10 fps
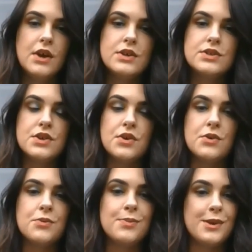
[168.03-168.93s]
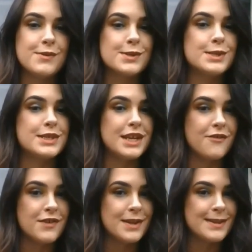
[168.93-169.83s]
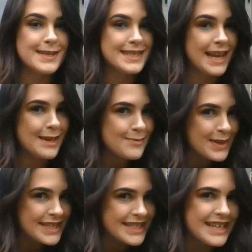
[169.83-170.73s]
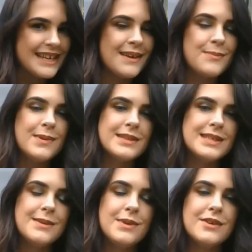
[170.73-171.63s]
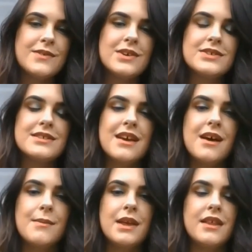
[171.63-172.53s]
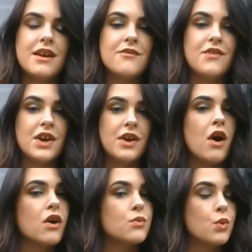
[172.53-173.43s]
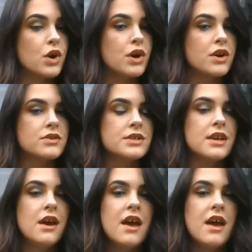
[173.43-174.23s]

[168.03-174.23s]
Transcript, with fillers: So beavers definitely stay busy, busy beavers, um, and they are very hard workers.